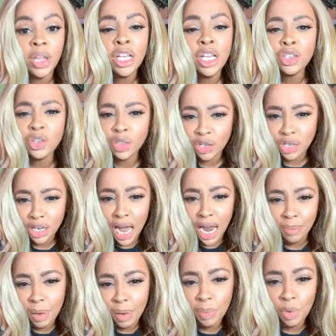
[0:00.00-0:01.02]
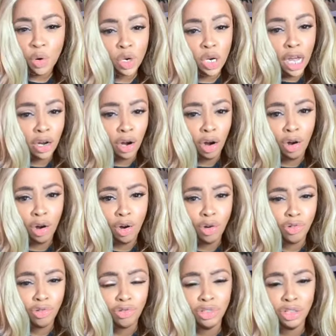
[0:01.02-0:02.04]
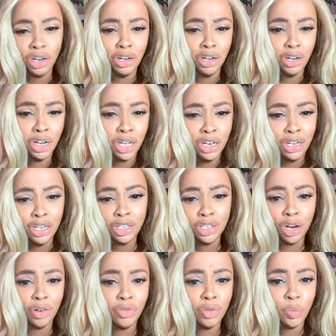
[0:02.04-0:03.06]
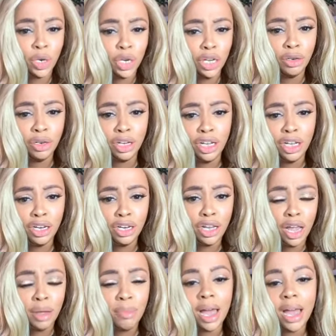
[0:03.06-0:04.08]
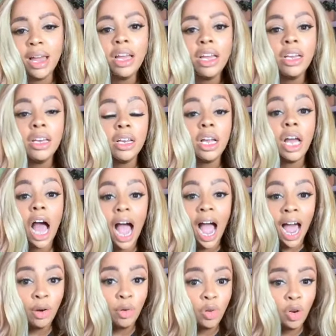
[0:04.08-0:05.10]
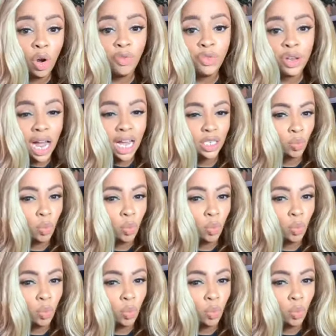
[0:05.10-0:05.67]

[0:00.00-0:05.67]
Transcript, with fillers: So there's a lot of people who are like, oh, the Heat deserved to win. The Heat came back. I don't know if you guys